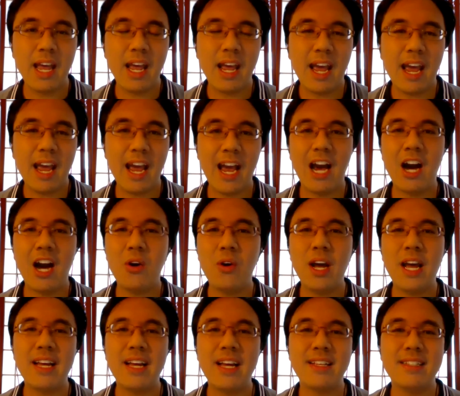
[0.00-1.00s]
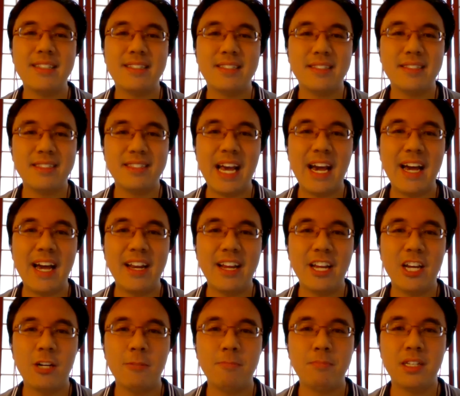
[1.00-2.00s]
How has data
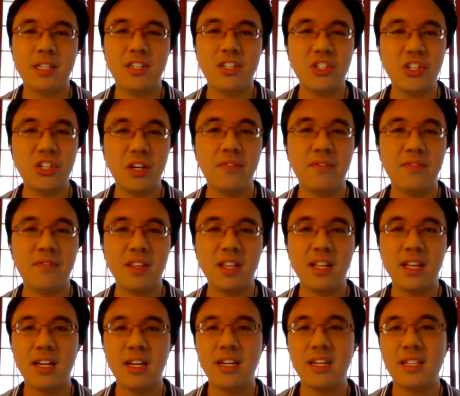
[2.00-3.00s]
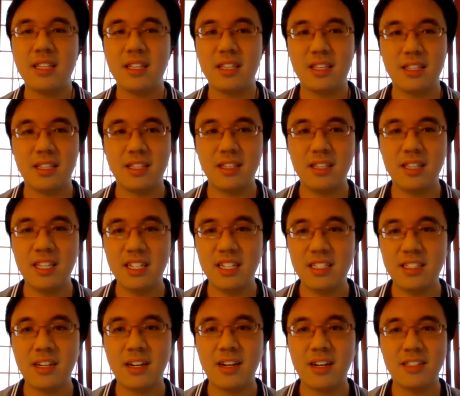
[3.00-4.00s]
helped to shift
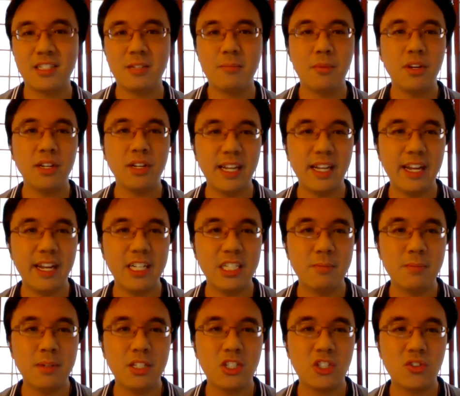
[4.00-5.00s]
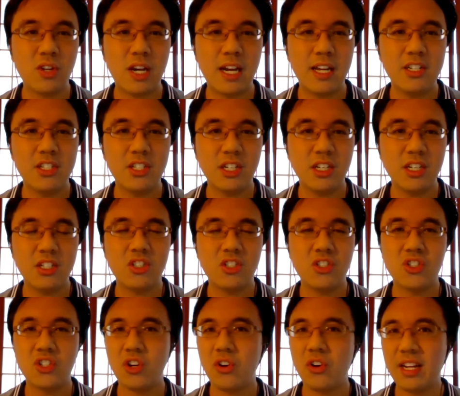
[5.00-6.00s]
these customer engagement strategies
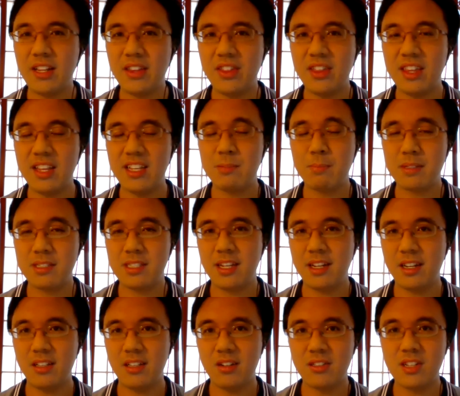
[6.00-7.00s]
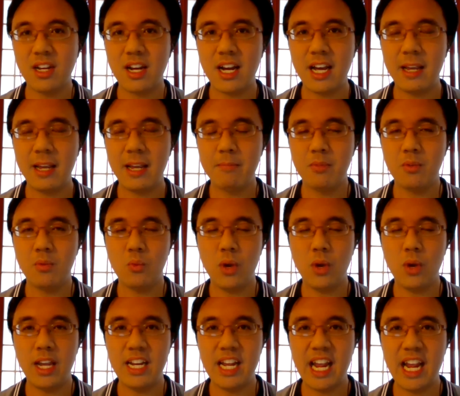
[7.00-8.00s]
during this particular time
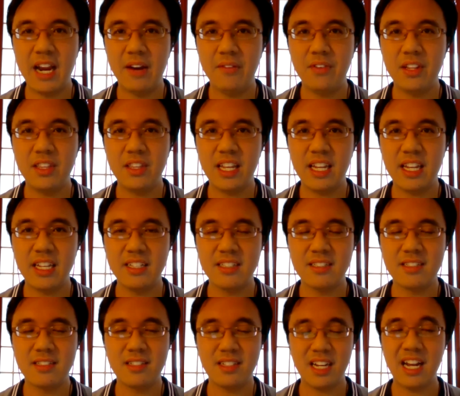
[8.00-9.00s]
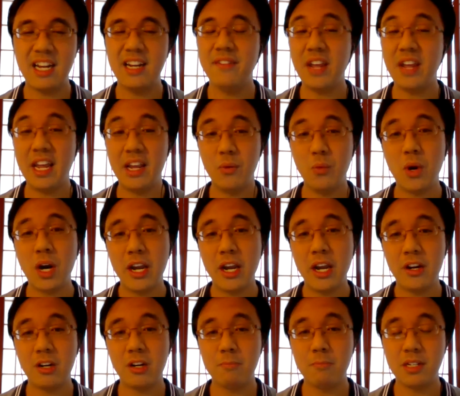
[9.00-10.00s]
when everything is kind of
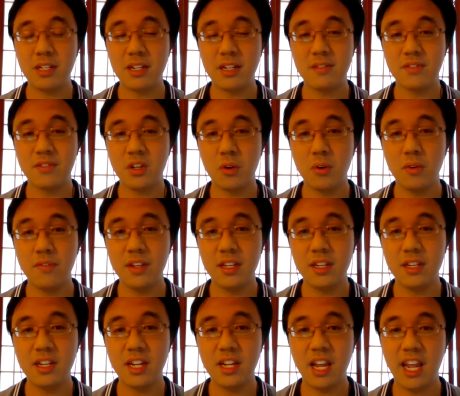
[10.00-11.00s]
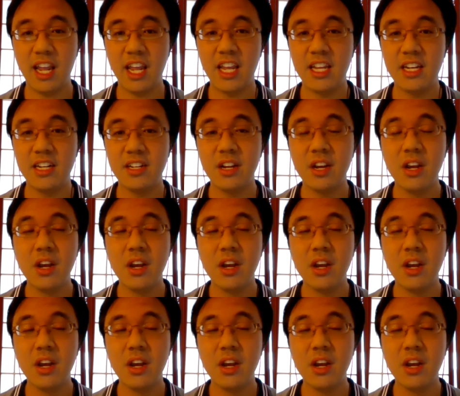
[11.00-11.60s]
haywire because of COVID? And